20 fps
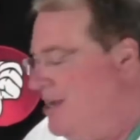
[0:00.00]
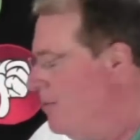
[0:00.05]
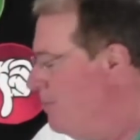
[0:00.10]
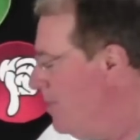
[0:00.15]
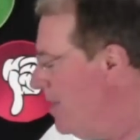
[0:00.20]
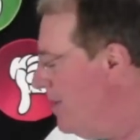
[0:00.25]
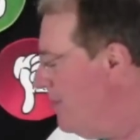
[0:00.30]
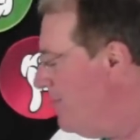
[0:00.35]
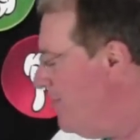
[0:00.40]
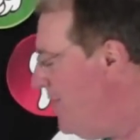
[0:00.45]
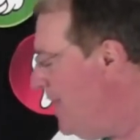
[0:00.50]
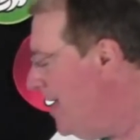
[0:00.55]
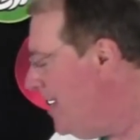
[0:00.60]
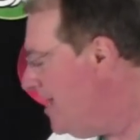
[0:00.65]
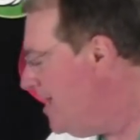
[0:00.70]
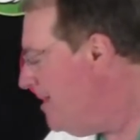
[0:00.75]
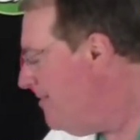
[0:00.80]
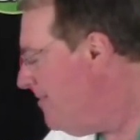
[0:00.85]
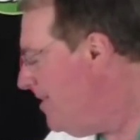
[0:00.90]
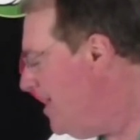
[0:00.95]
we are
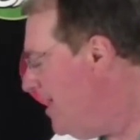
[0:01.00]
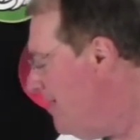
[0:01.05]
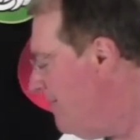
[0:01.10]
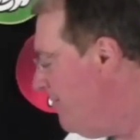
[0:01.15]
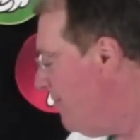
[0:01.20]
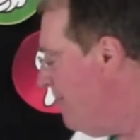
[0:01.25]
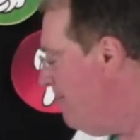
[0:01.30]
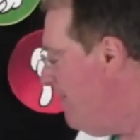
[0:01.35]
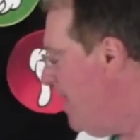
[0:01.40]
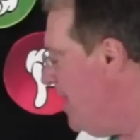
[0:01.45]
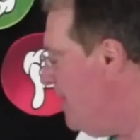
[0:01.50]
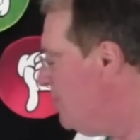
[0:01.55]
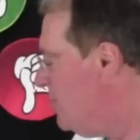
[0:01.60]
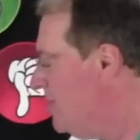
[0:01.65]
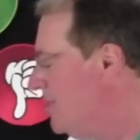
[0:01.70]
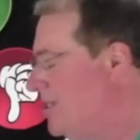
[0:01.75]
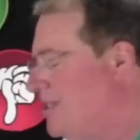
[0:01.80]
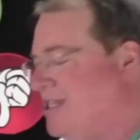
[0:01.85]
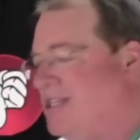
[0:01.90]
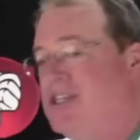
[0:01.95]
then given
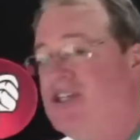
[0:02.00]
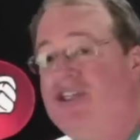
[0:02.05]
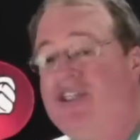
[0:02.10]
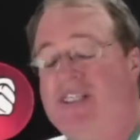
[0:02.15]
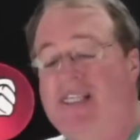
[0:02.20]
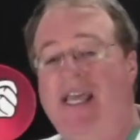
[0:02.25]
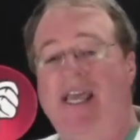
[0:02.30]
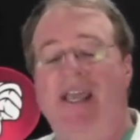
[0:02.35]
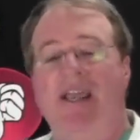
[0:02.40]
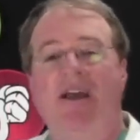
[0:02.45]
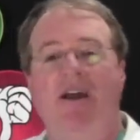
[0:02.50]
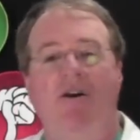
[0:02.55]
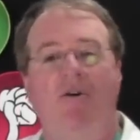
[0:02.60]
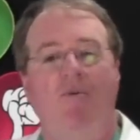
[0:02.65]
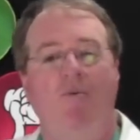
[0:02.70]
information to say